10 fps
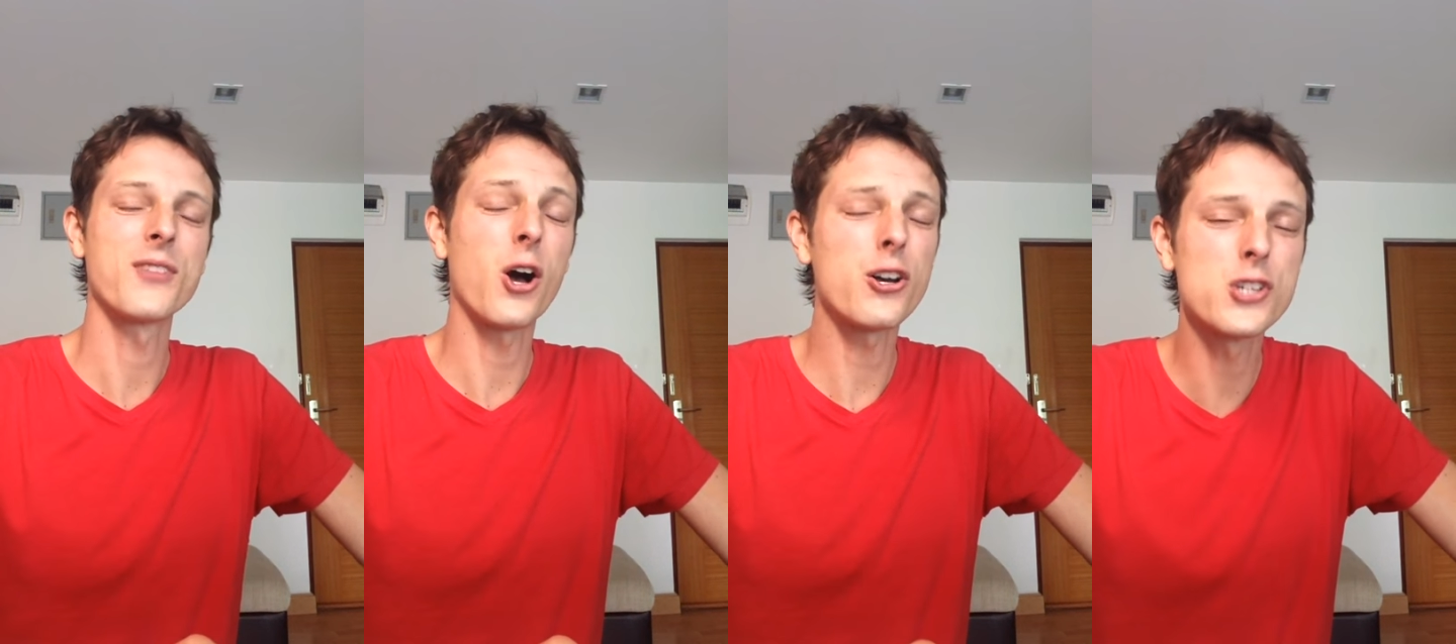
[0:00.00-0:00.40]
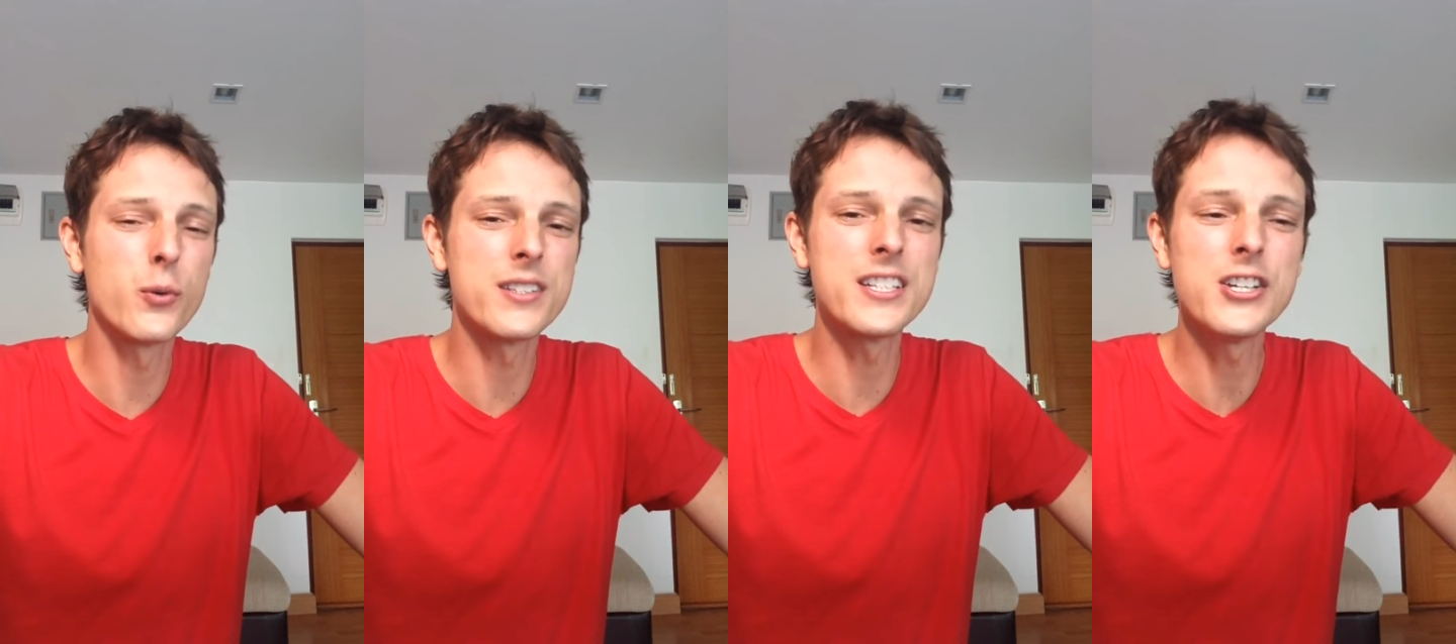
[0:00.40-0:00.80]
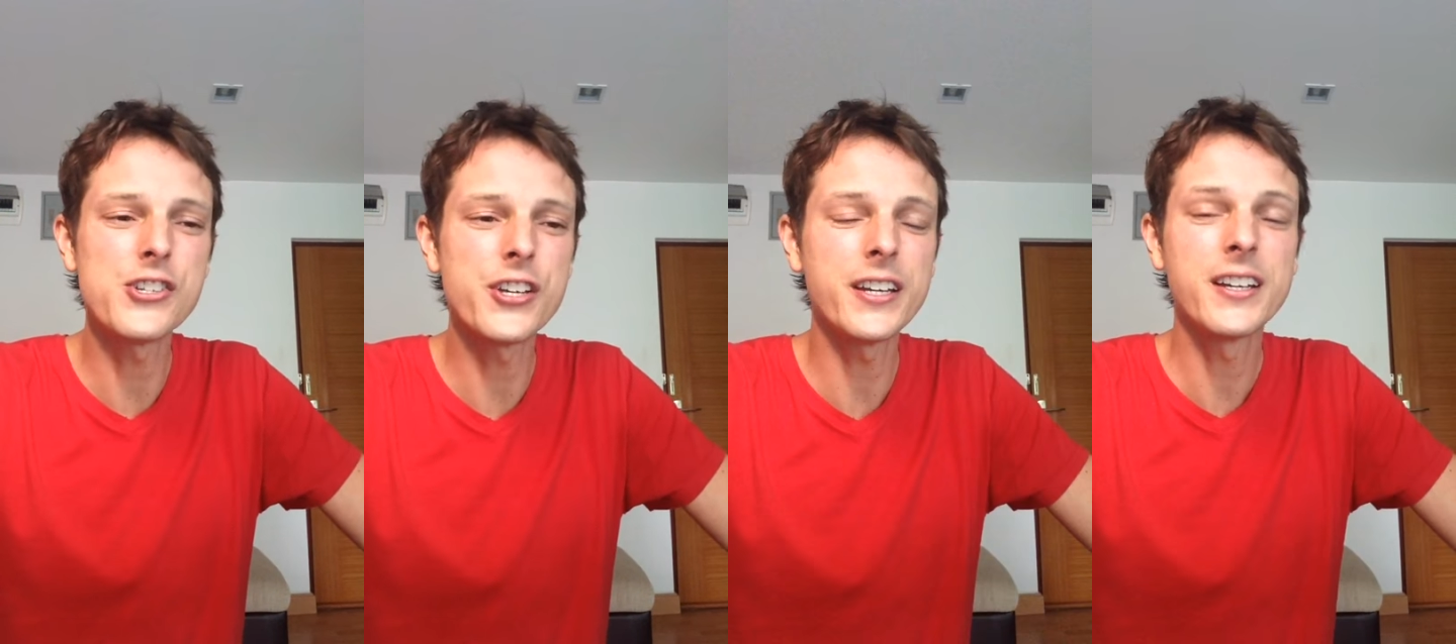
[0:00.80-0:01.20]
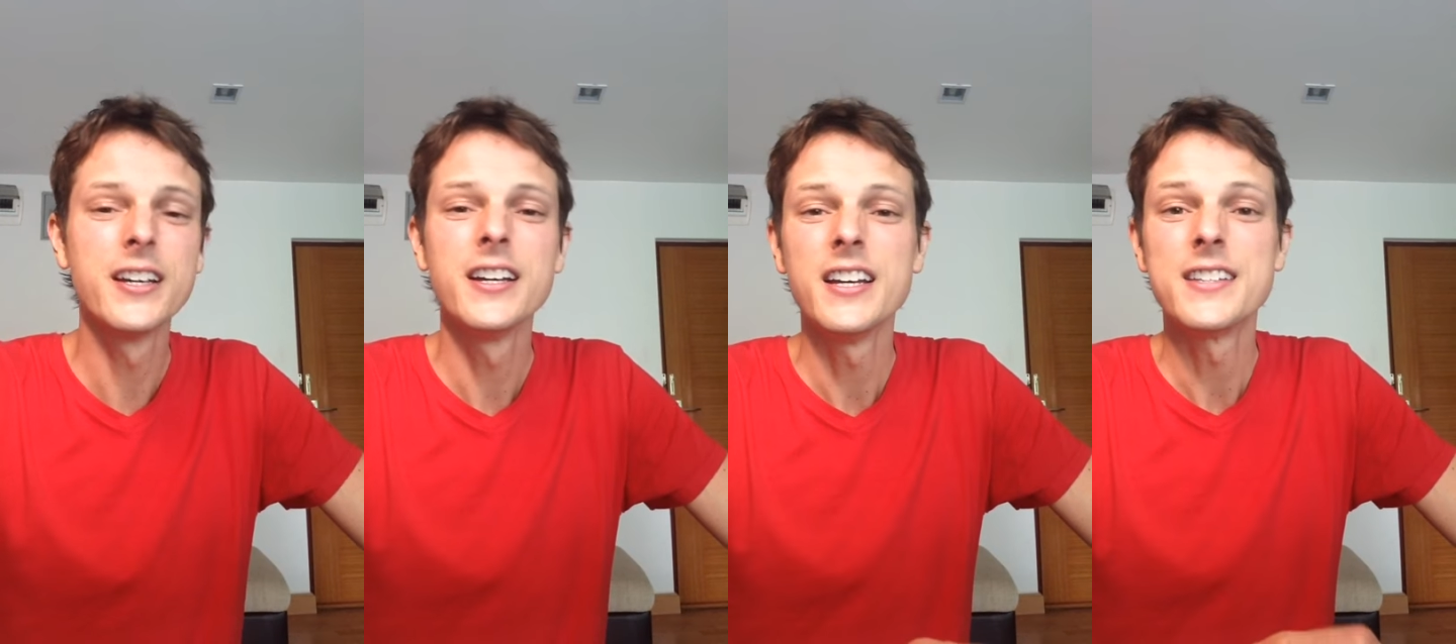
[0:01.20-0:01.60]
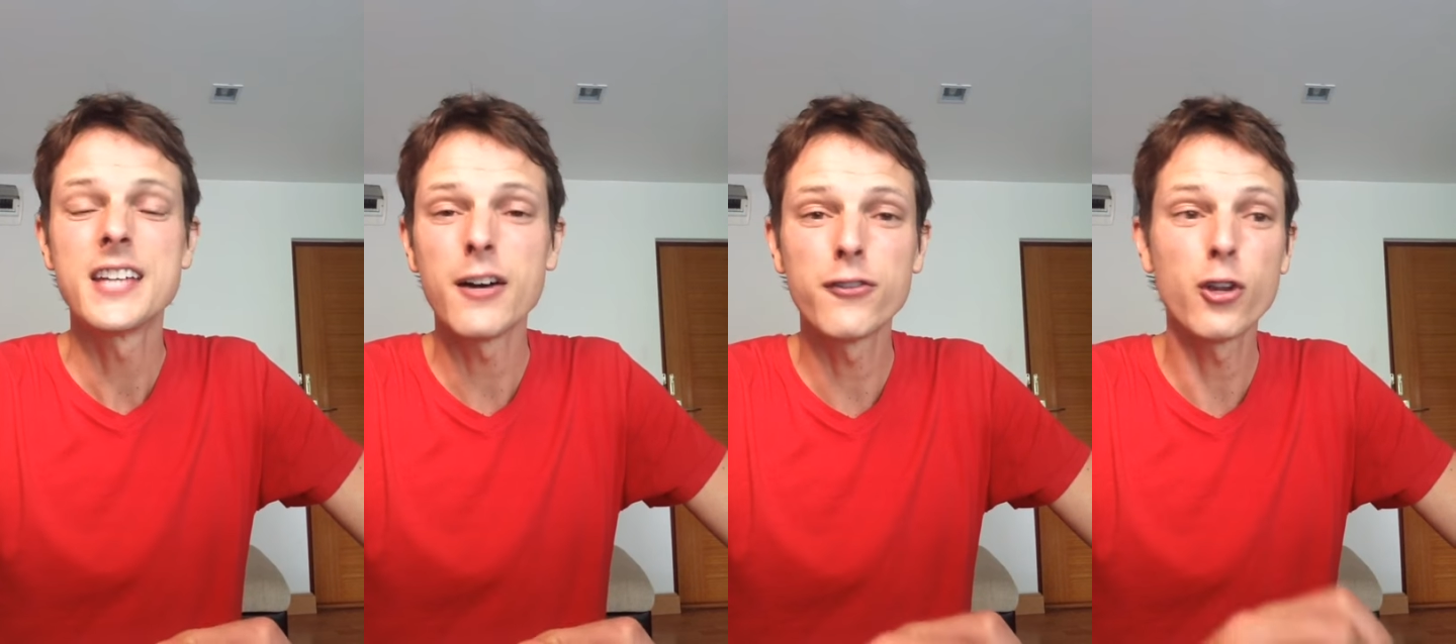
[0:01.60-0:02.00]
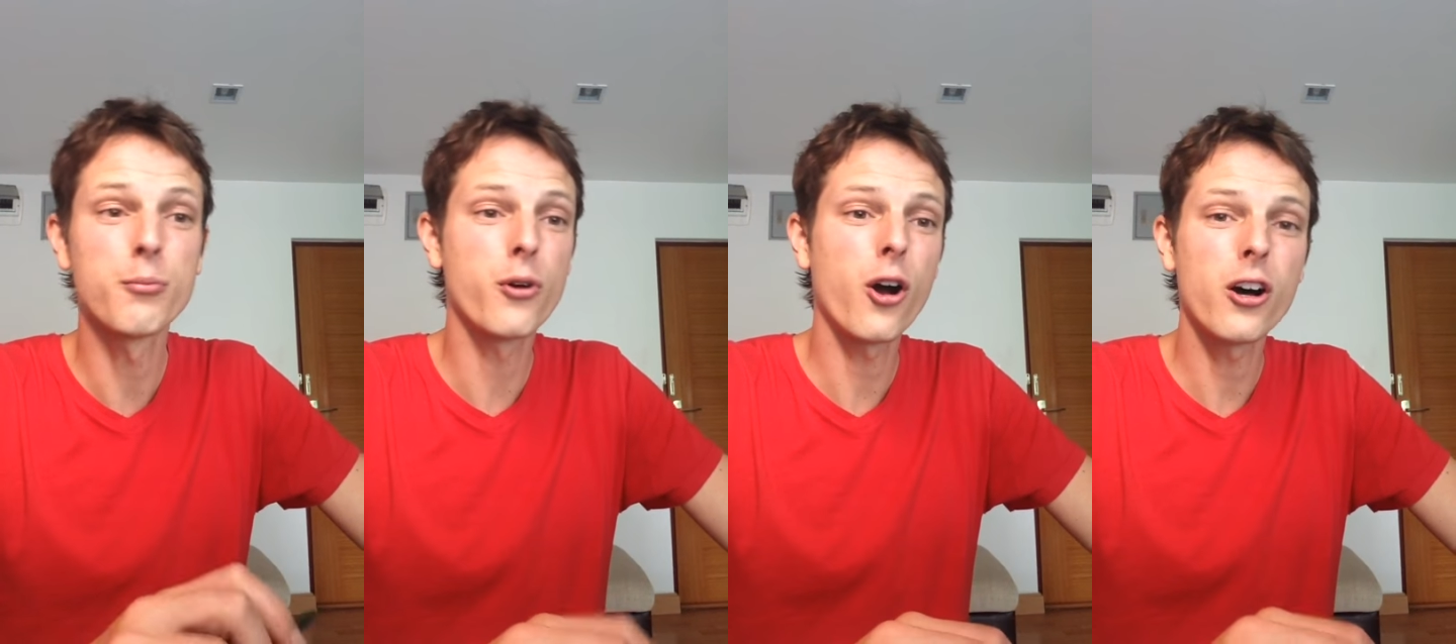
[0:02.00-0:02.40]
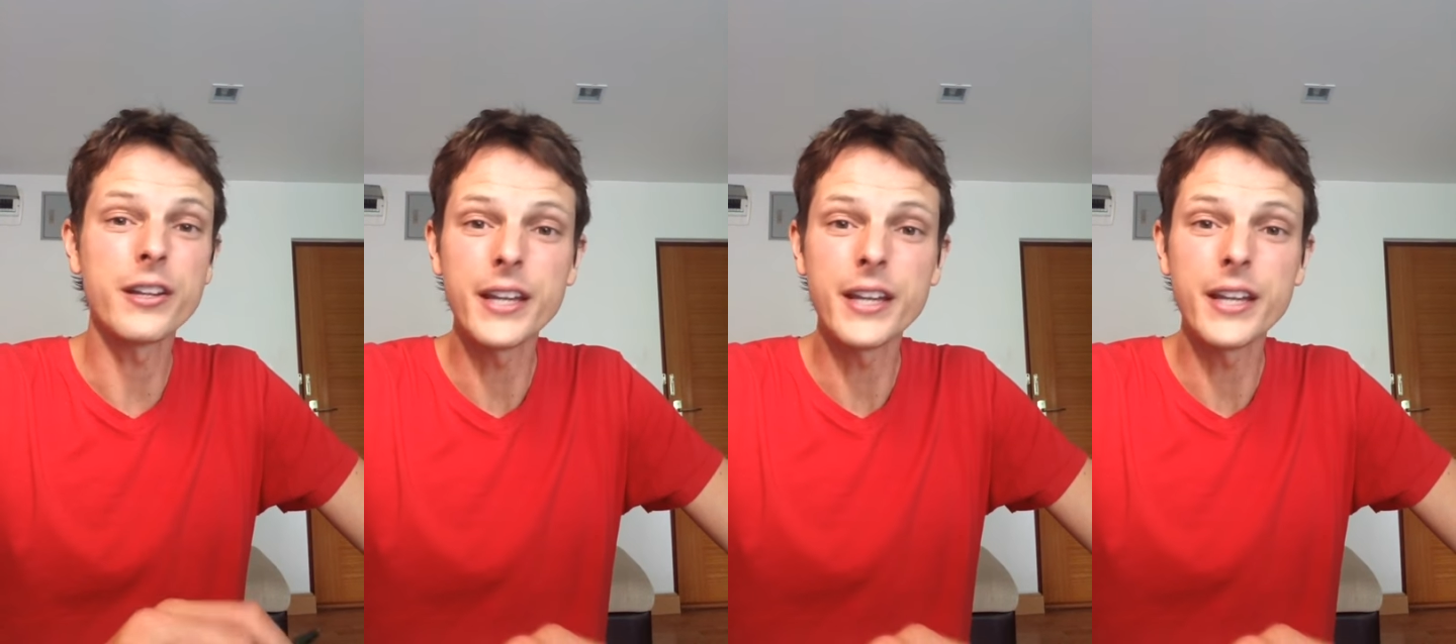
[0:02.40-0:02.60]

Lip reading: Also with teaching, TEFL abroad,